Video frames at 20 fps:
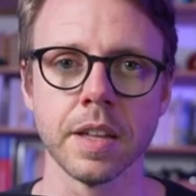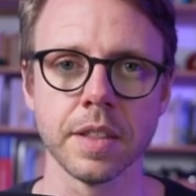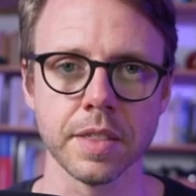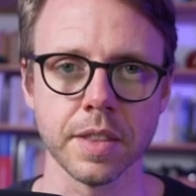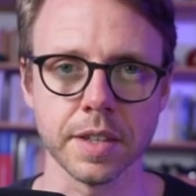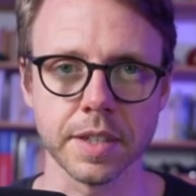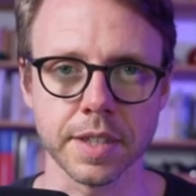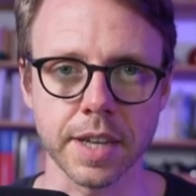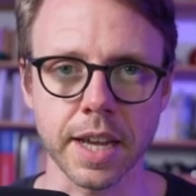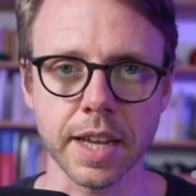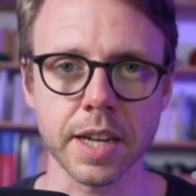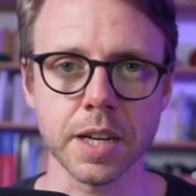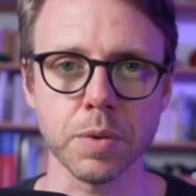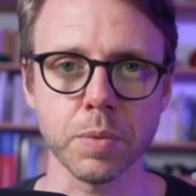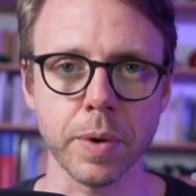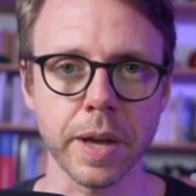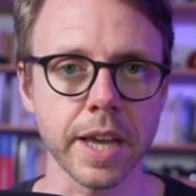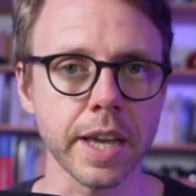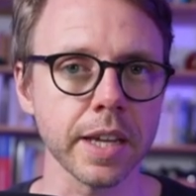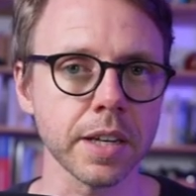The second
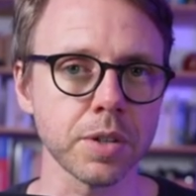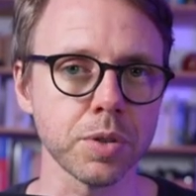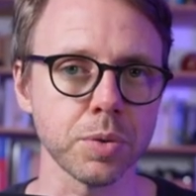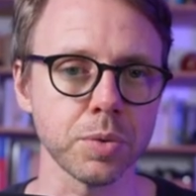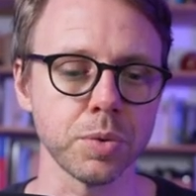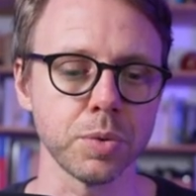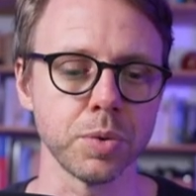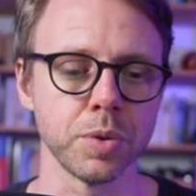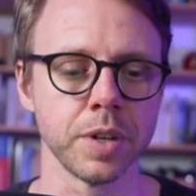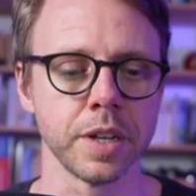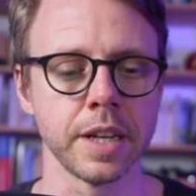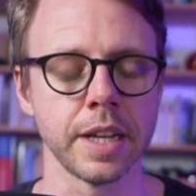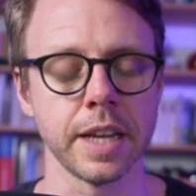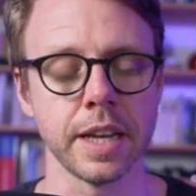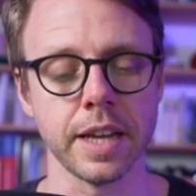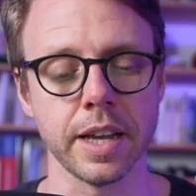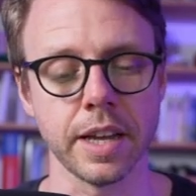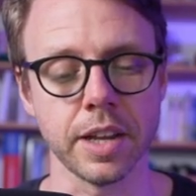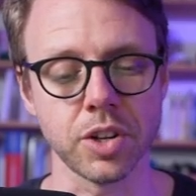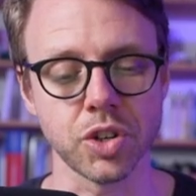way to
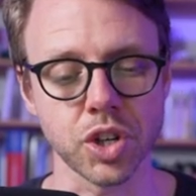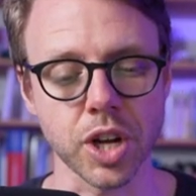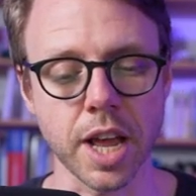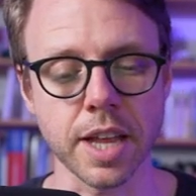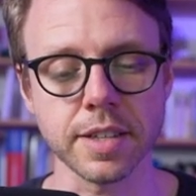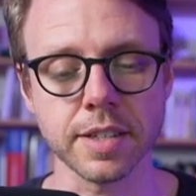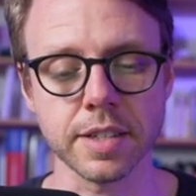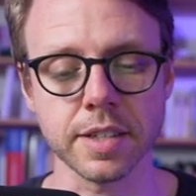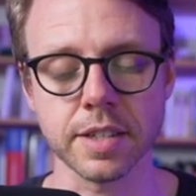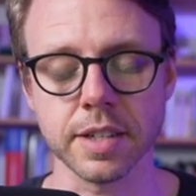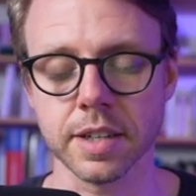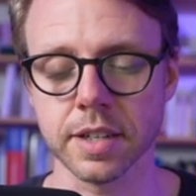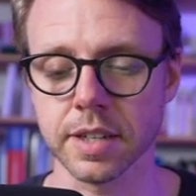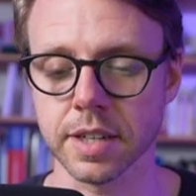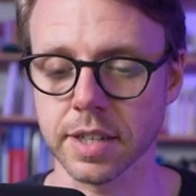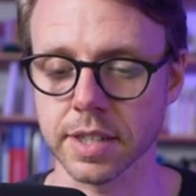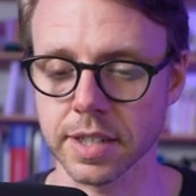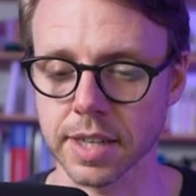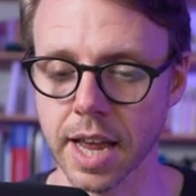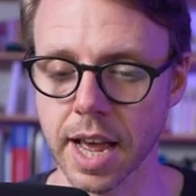adjust
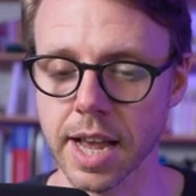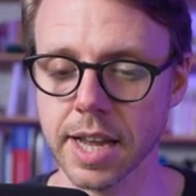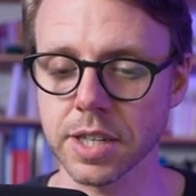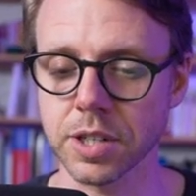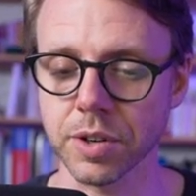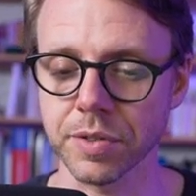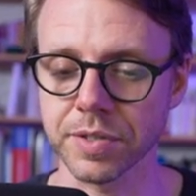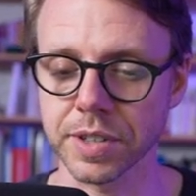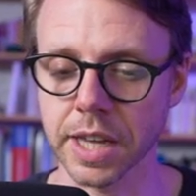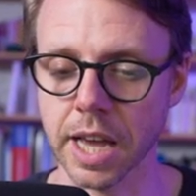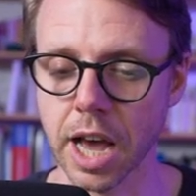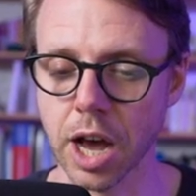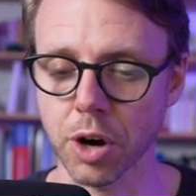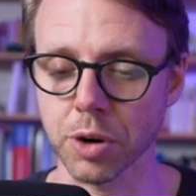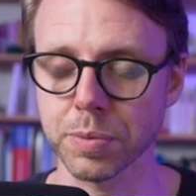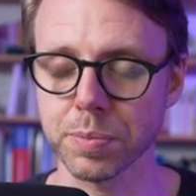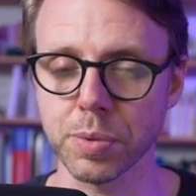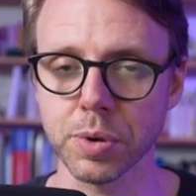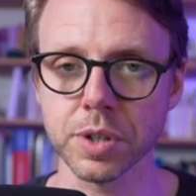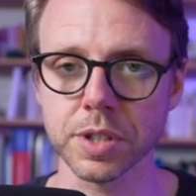the size of the
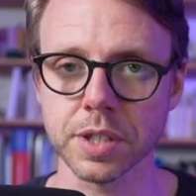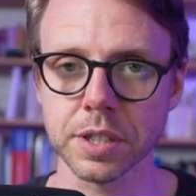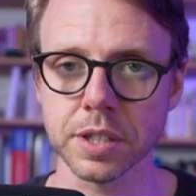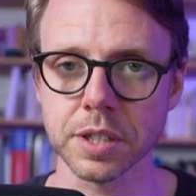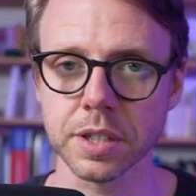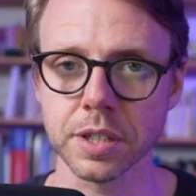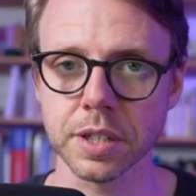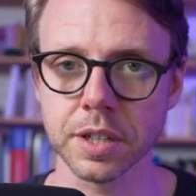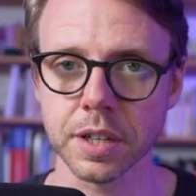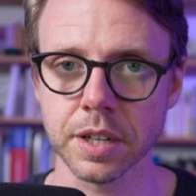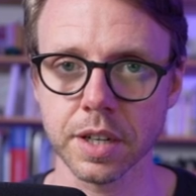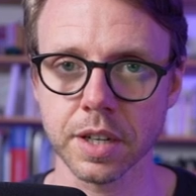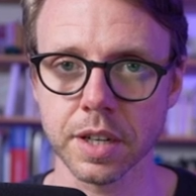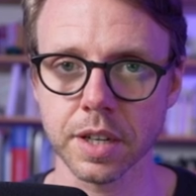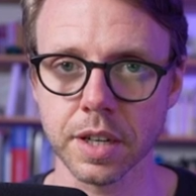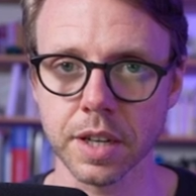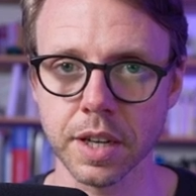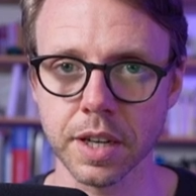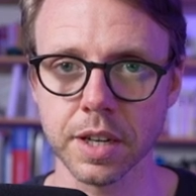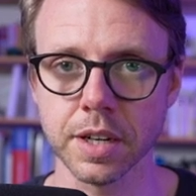output
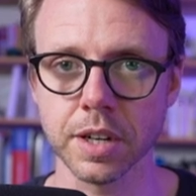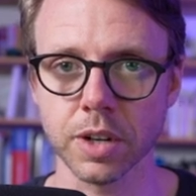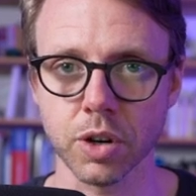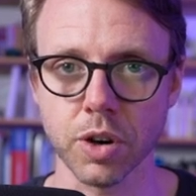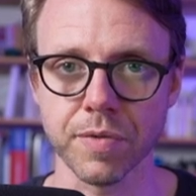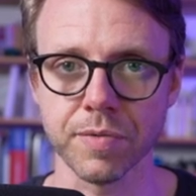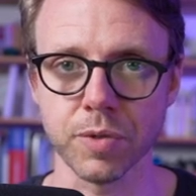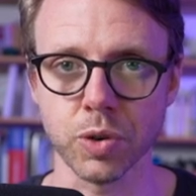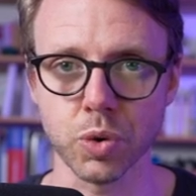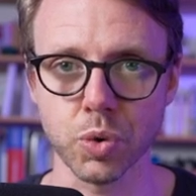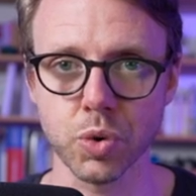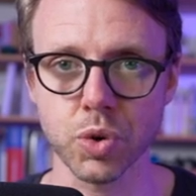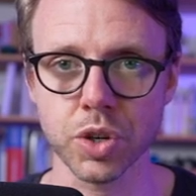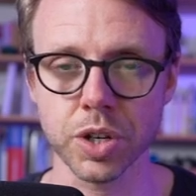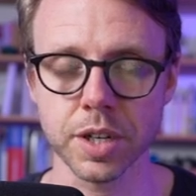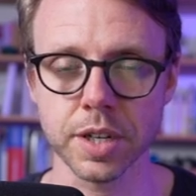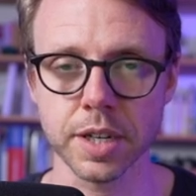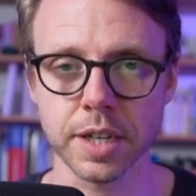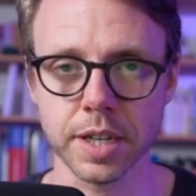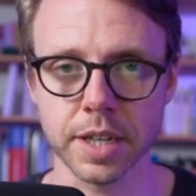in a
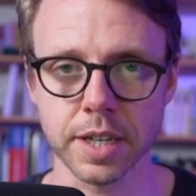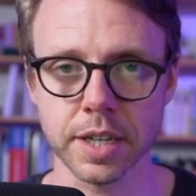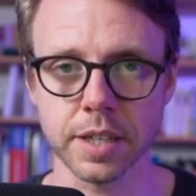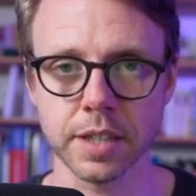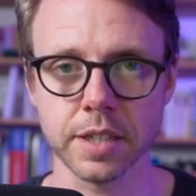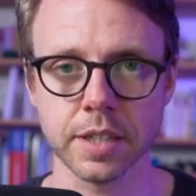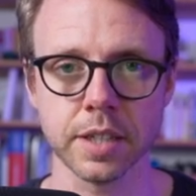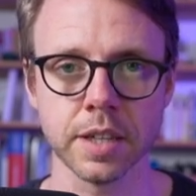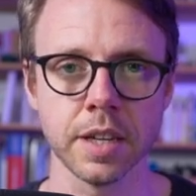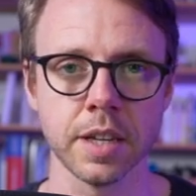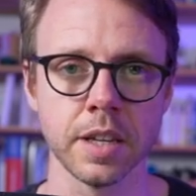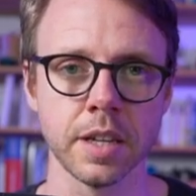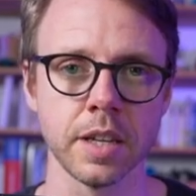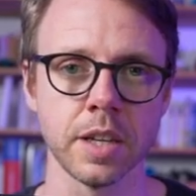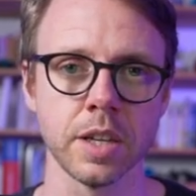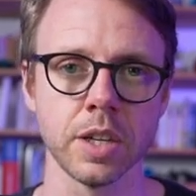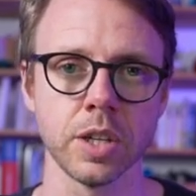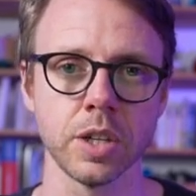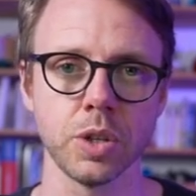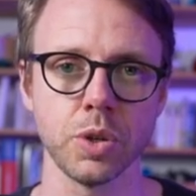convolution is
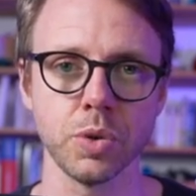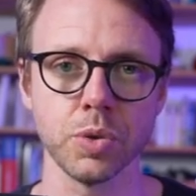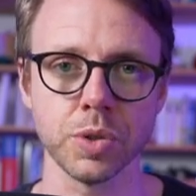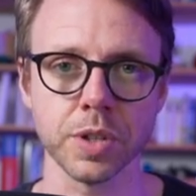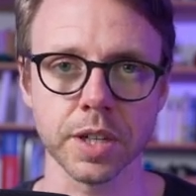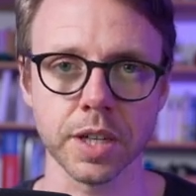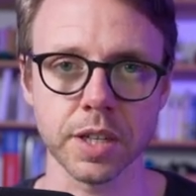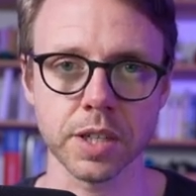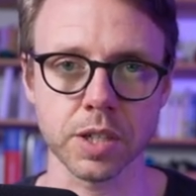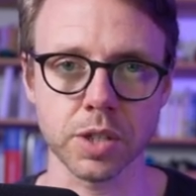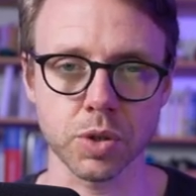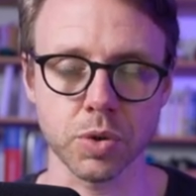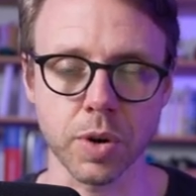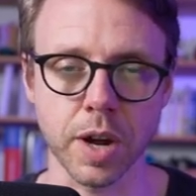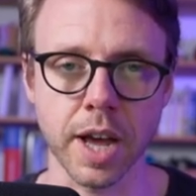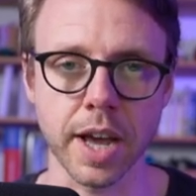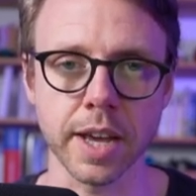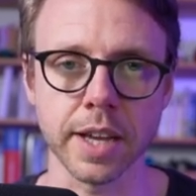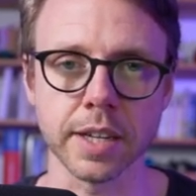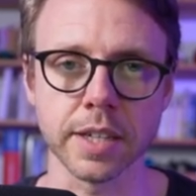using a
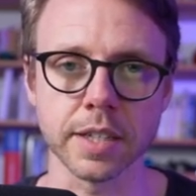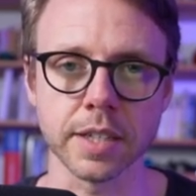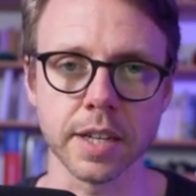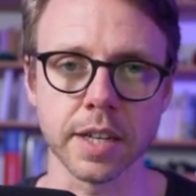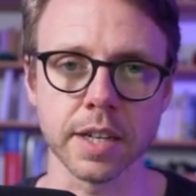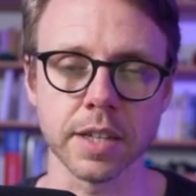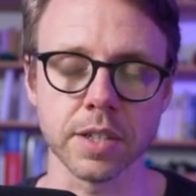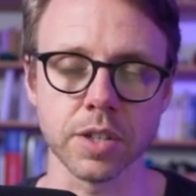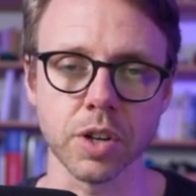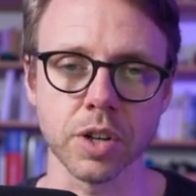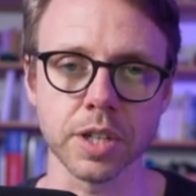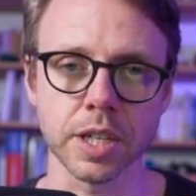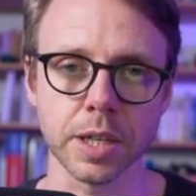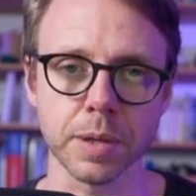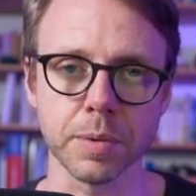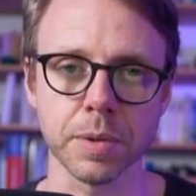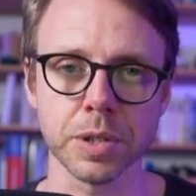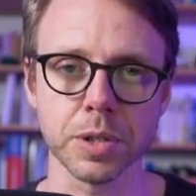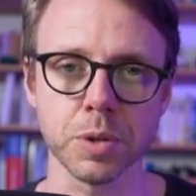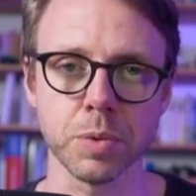stride that is not
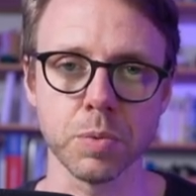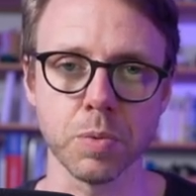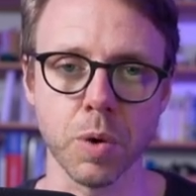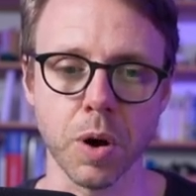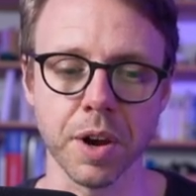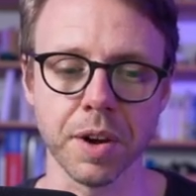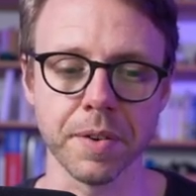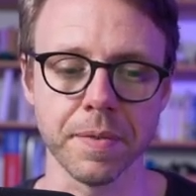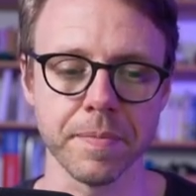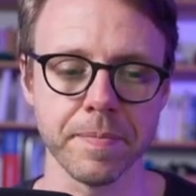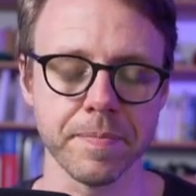equal to 1.